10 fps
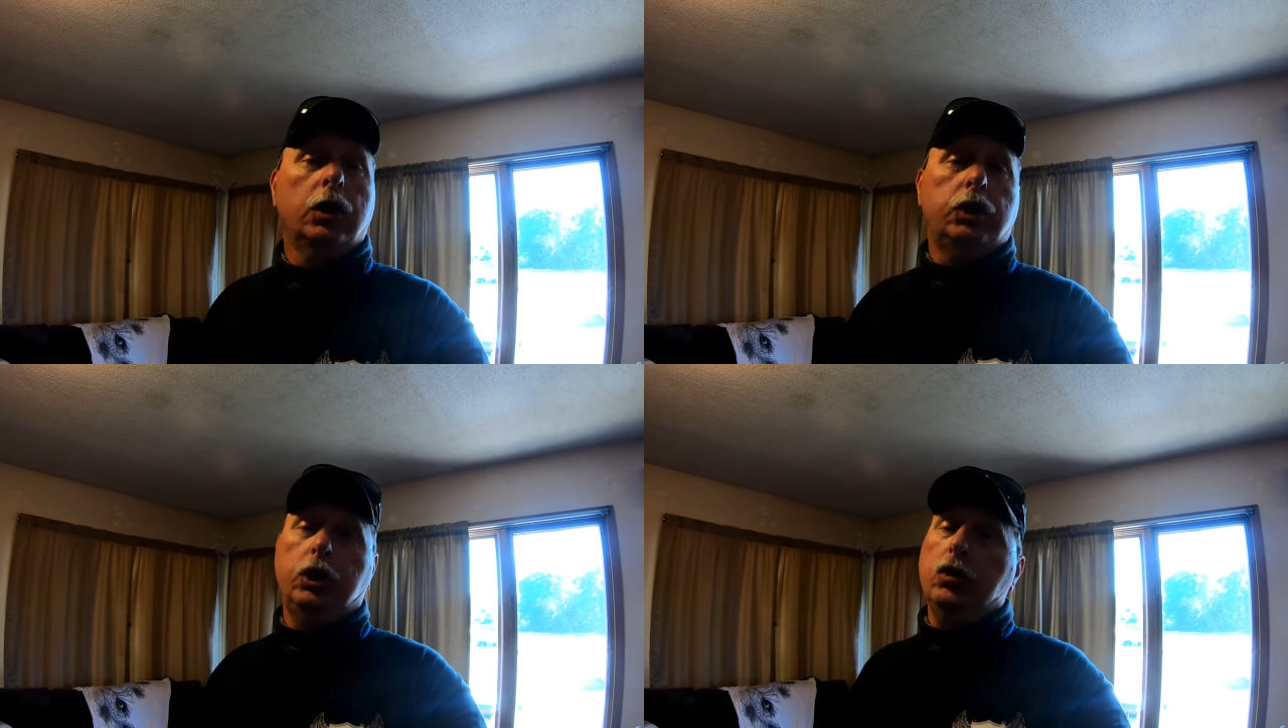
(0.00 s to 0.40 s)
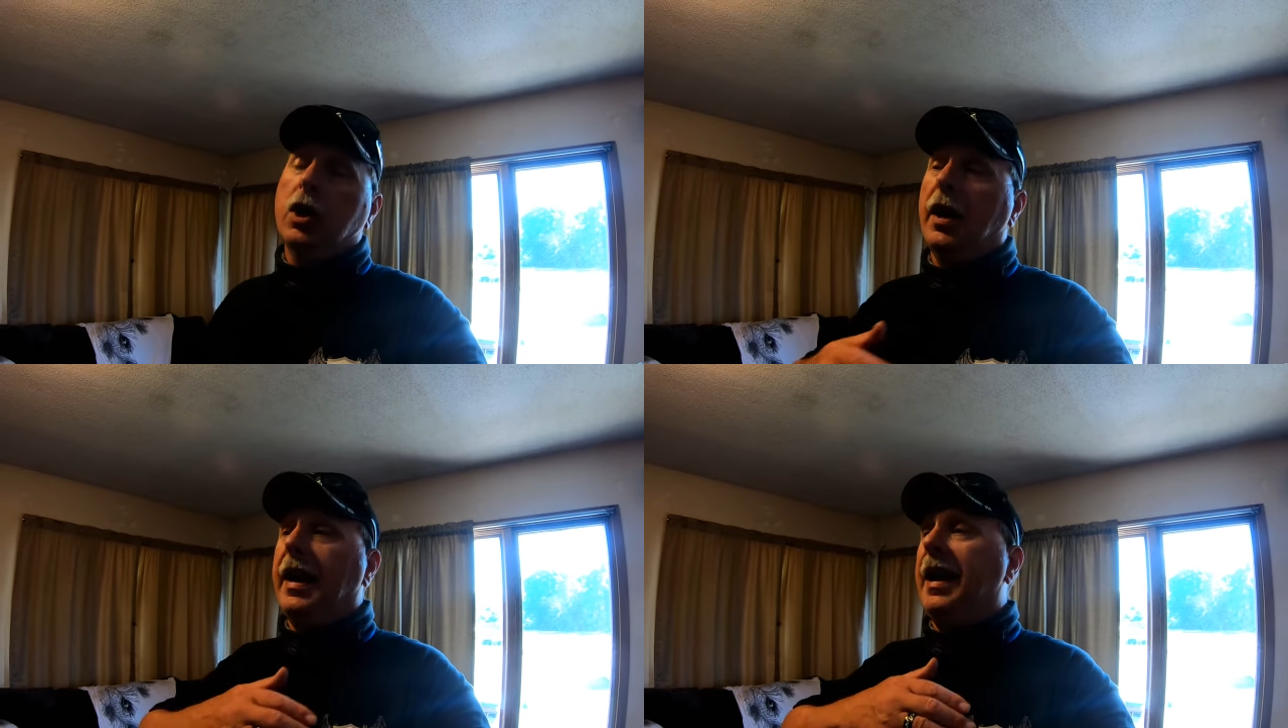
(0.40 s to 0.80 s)
do
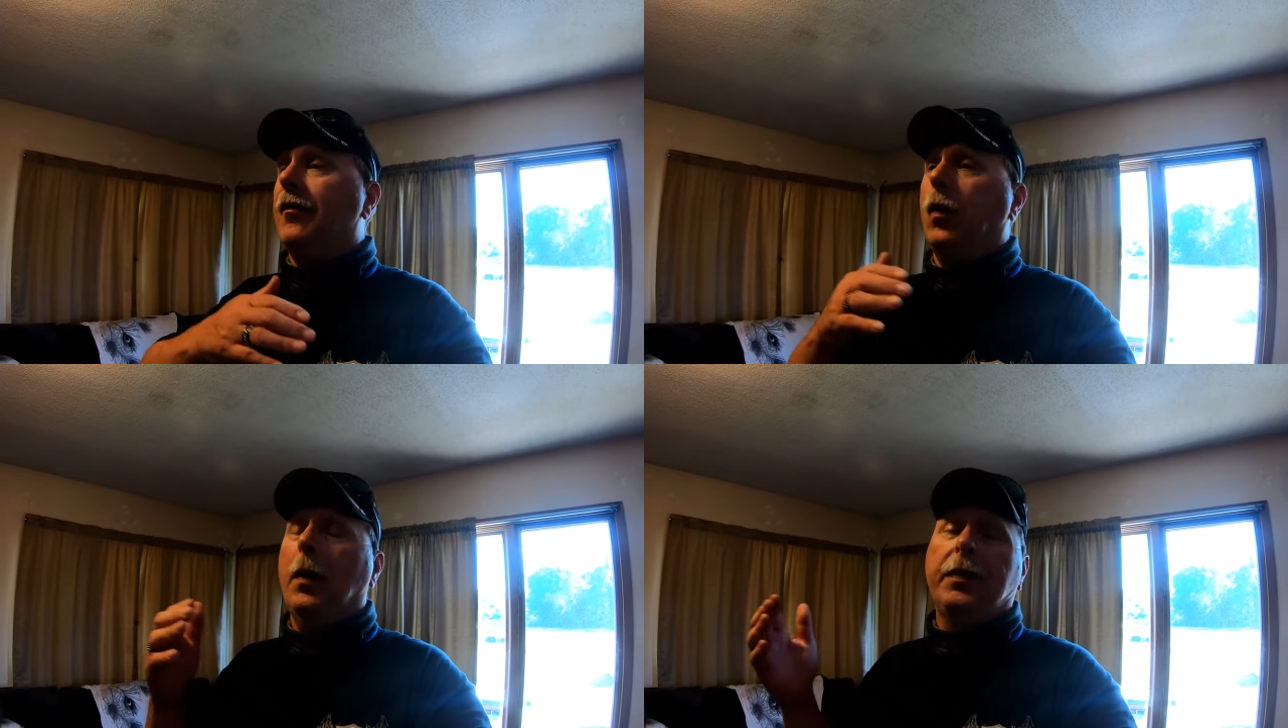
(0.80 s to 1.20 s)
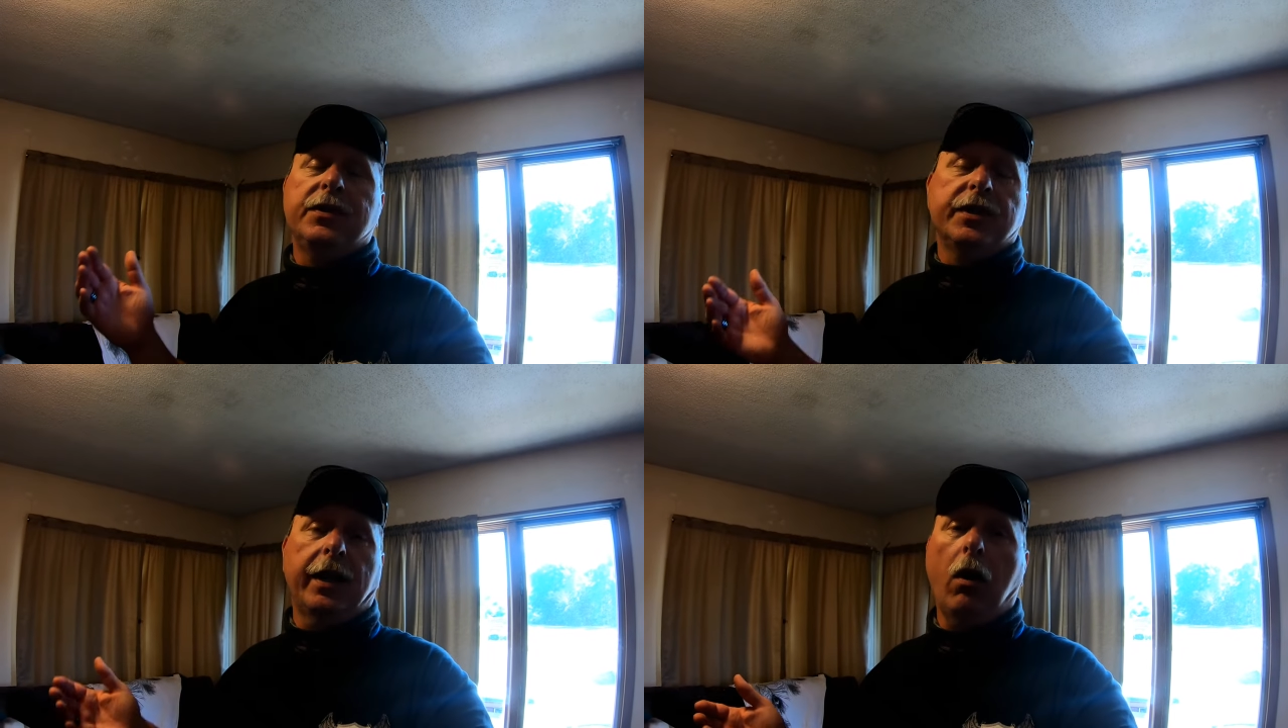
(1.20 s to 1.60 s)
not have
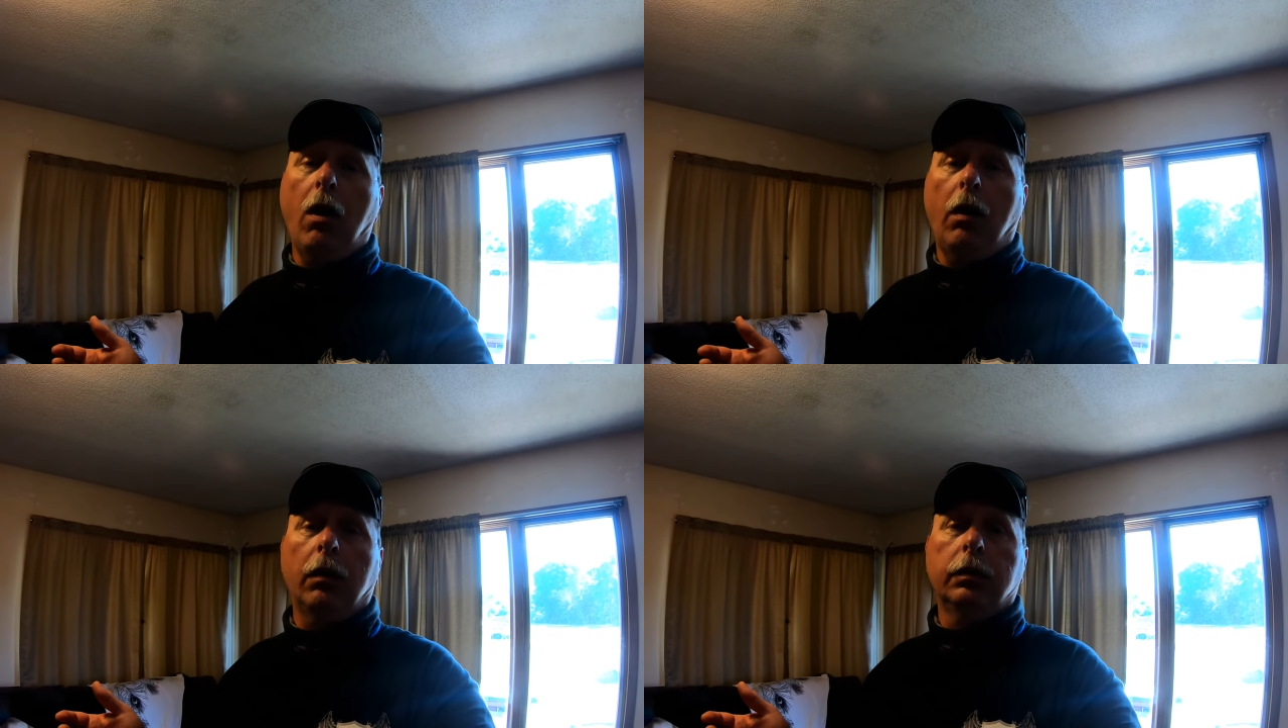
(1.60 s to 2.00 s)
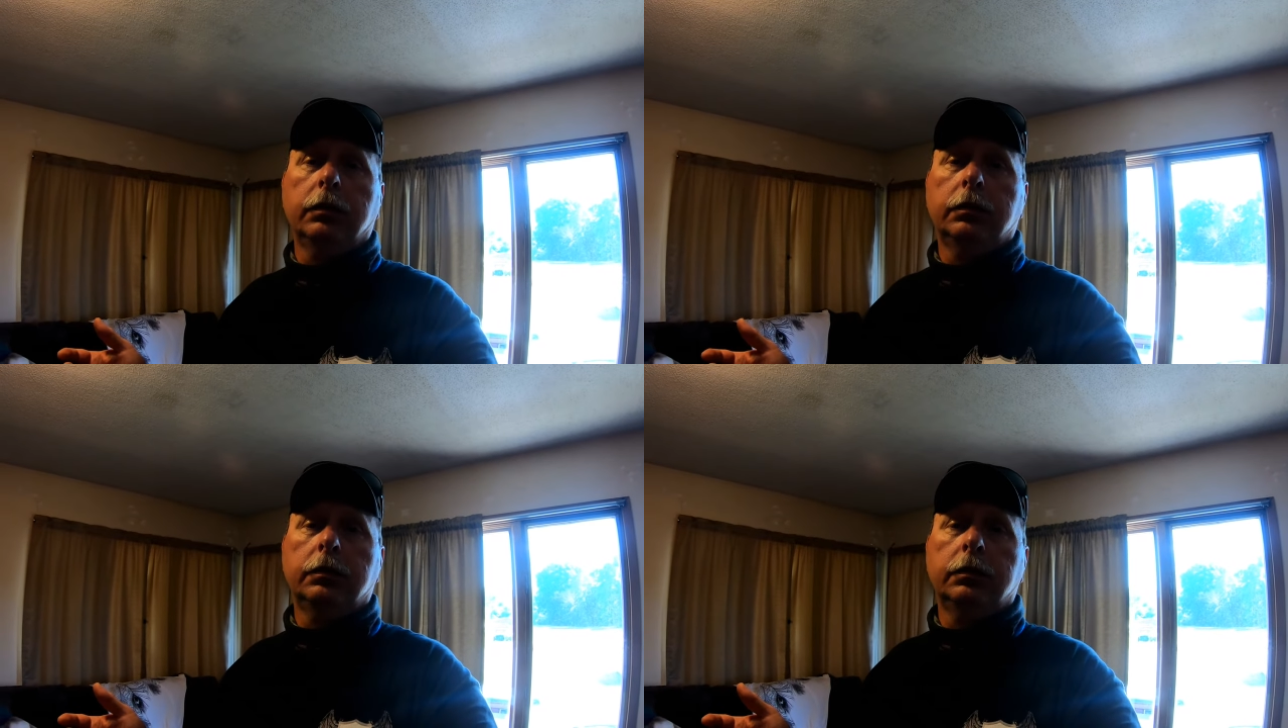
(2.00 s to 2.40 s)
weapons at all.
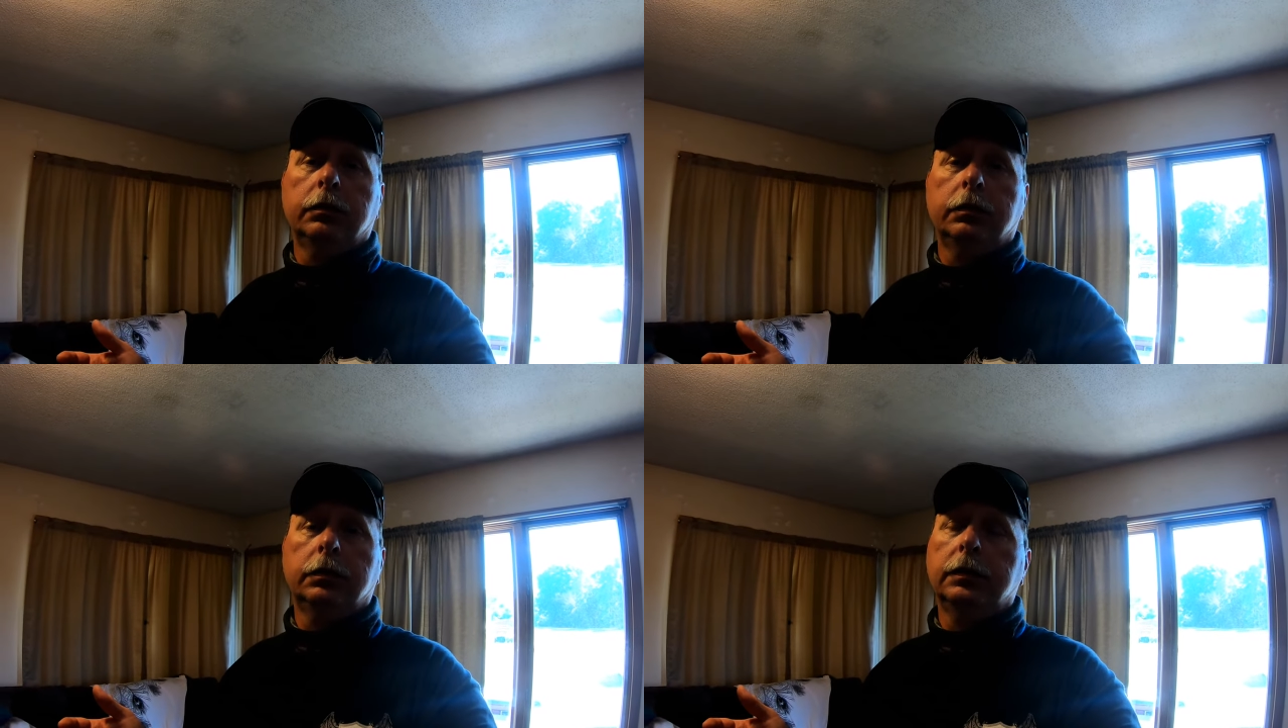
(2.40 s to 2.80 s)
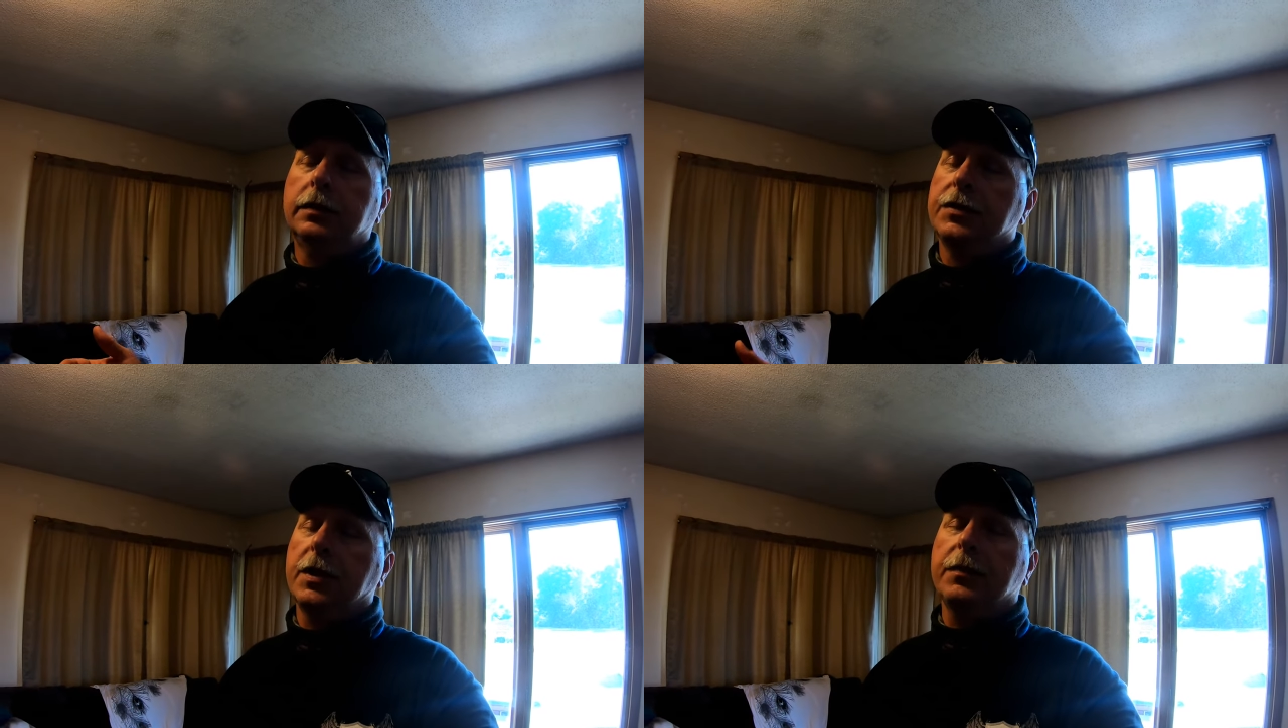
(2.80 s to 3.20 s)

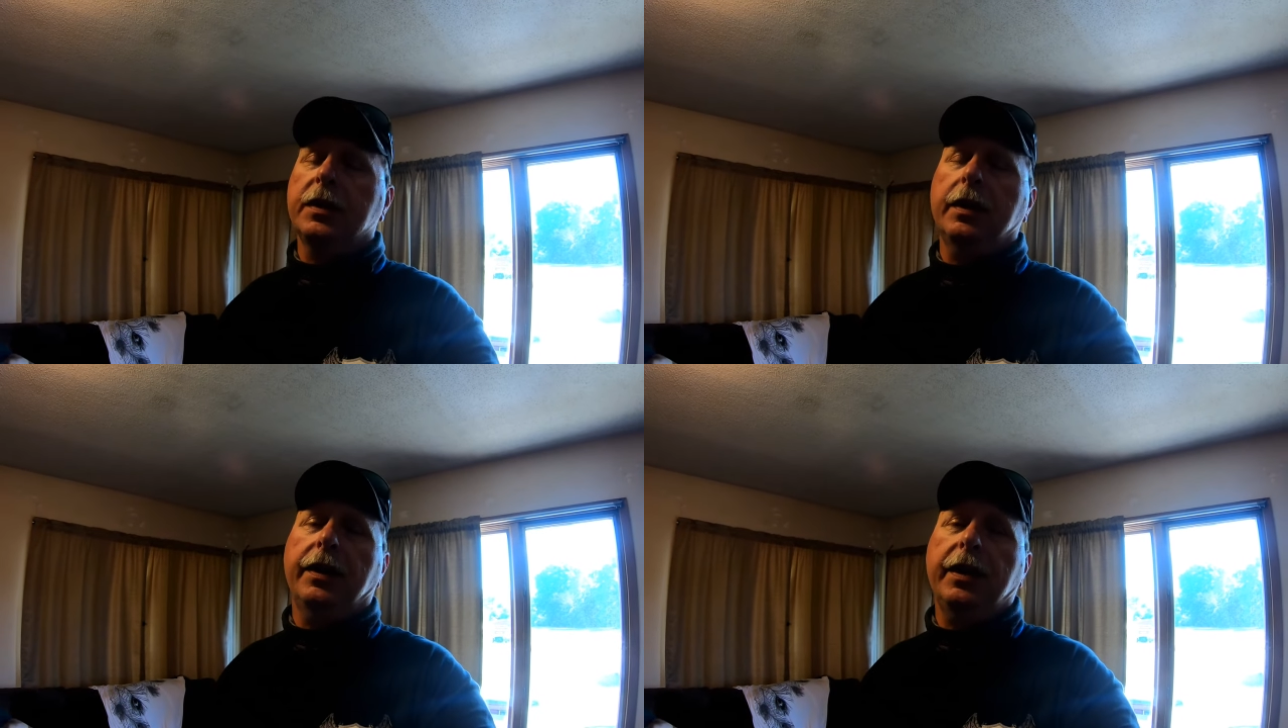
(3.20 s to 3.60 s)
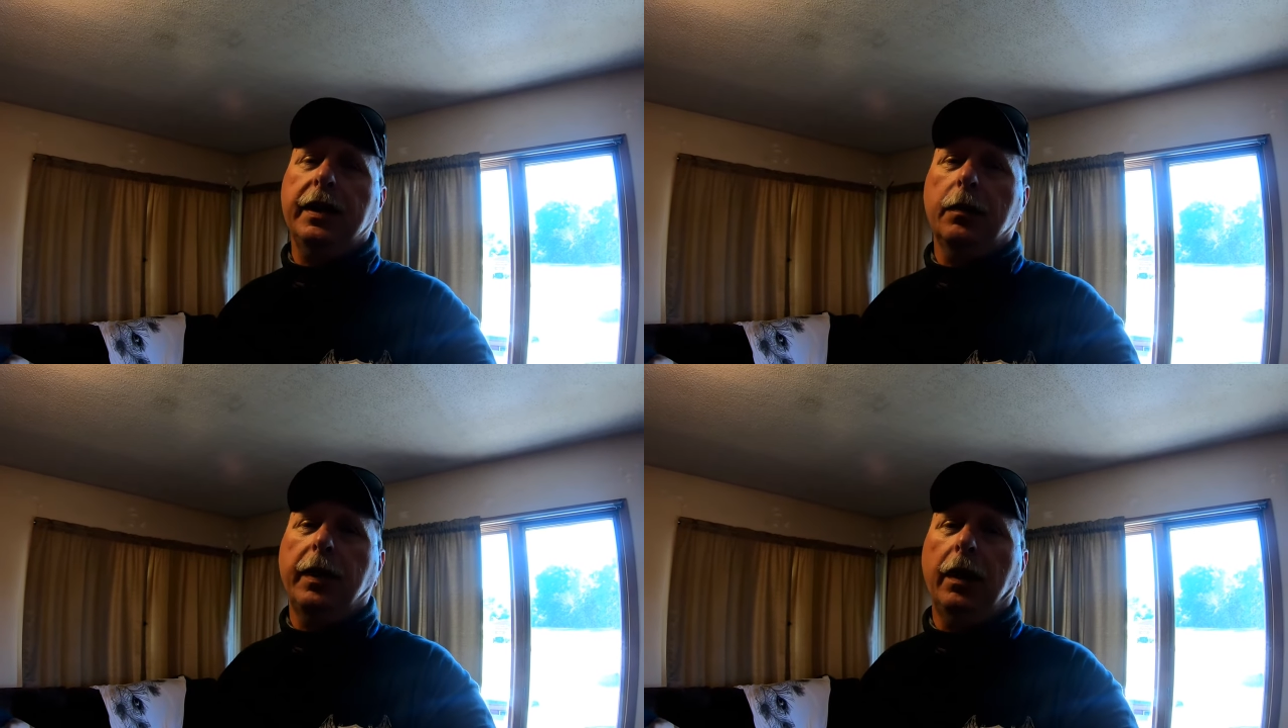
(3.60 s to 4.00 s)
Something to
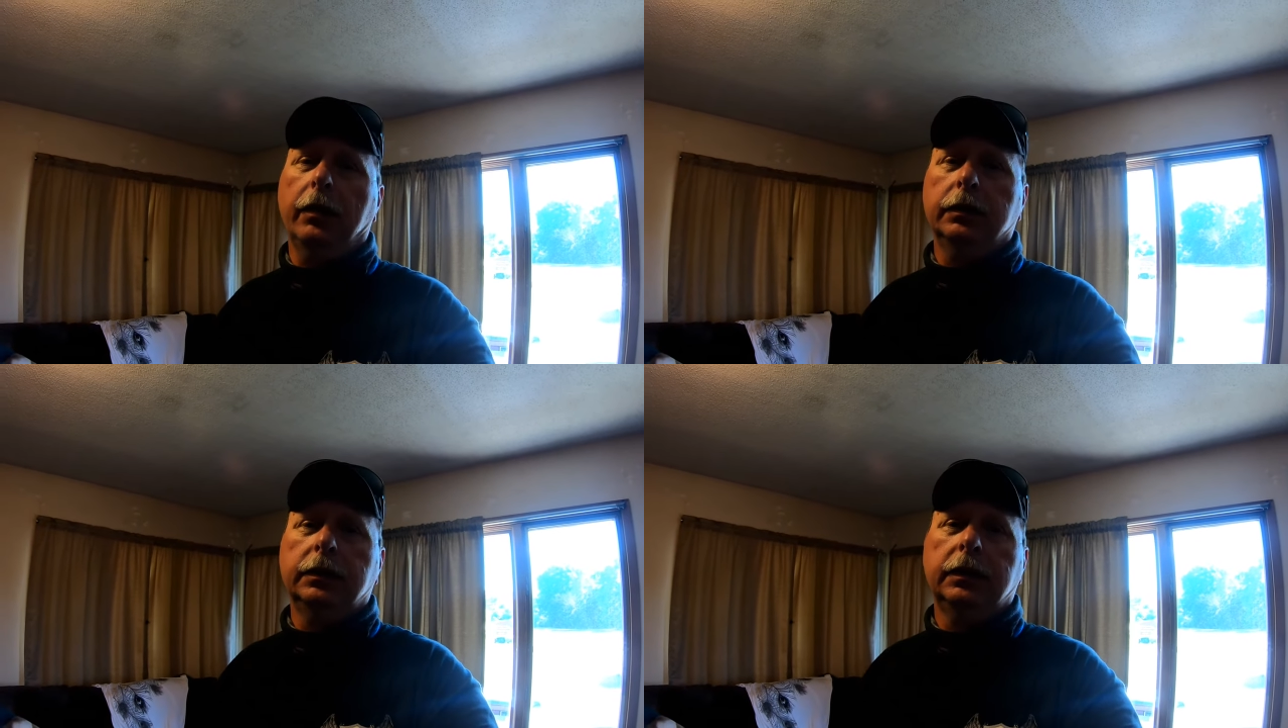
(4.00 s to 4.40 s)
think about.